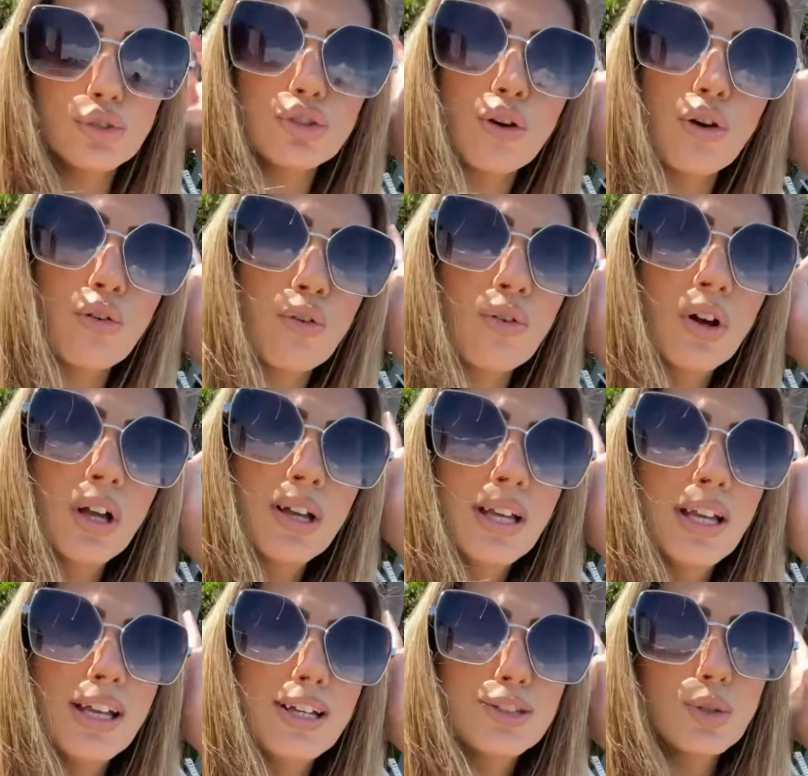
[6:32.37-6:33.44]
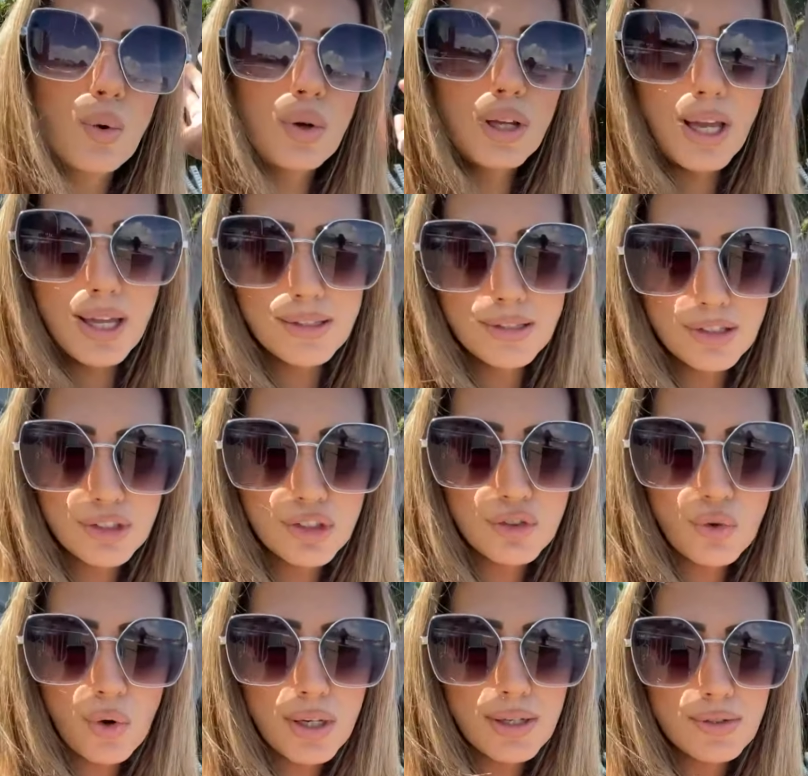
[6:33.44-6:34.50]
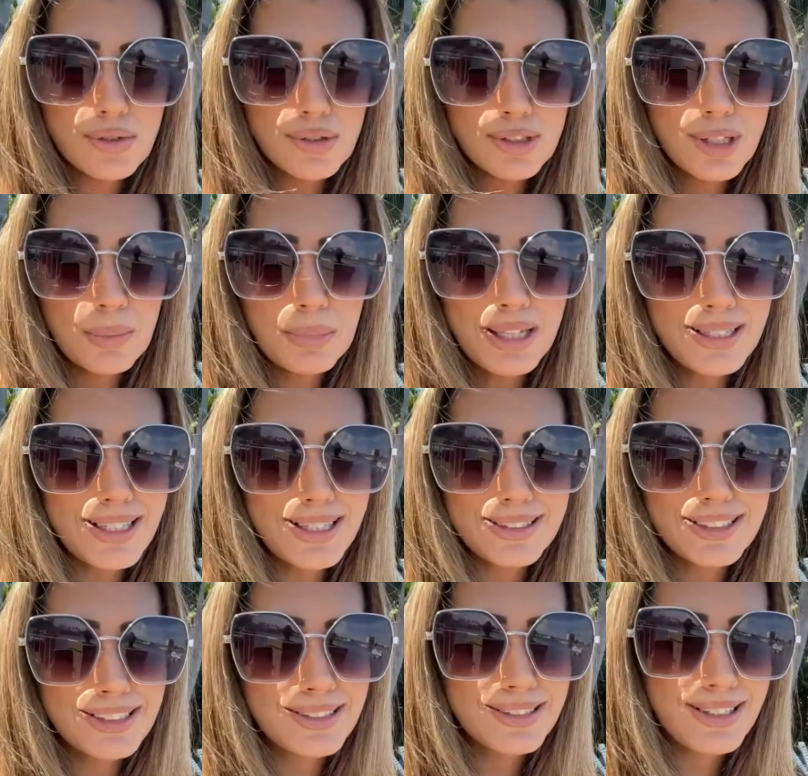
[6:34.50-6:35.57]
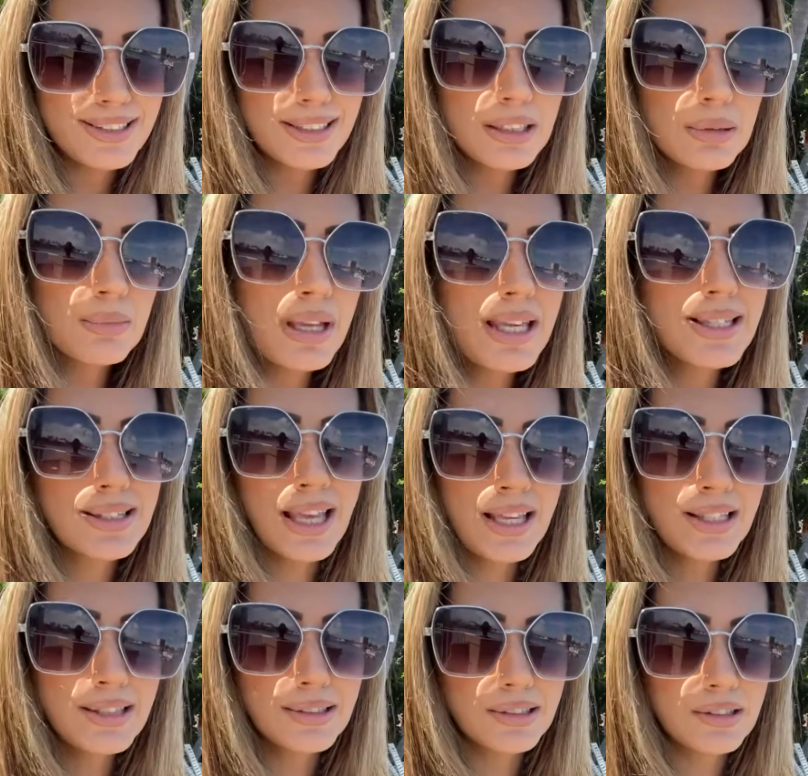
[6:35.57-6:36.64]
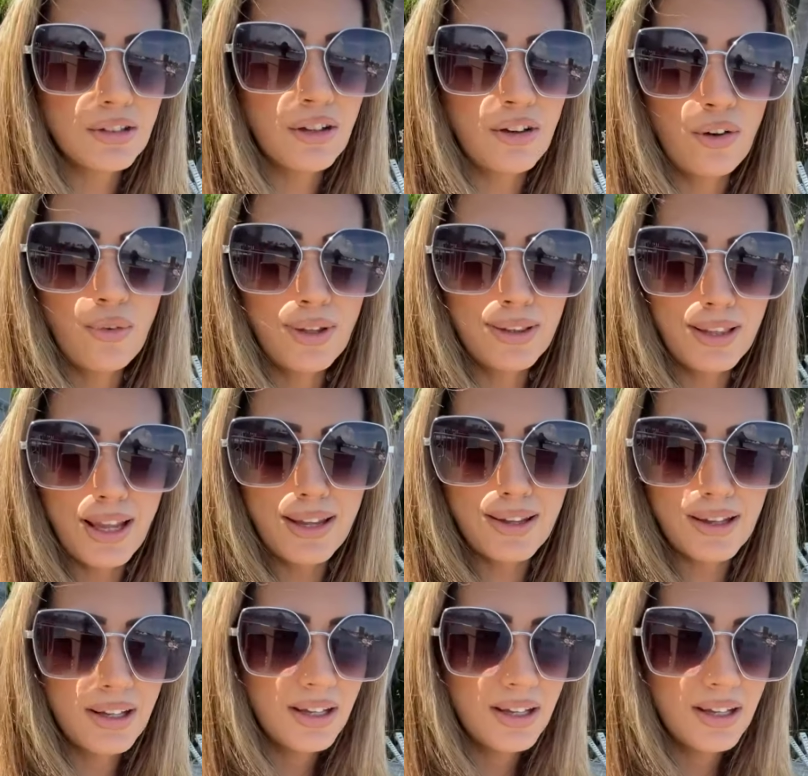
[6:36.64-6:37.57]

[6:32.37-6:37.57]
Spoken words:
So don't get distraught into something that just doesn't make sense, you know, and like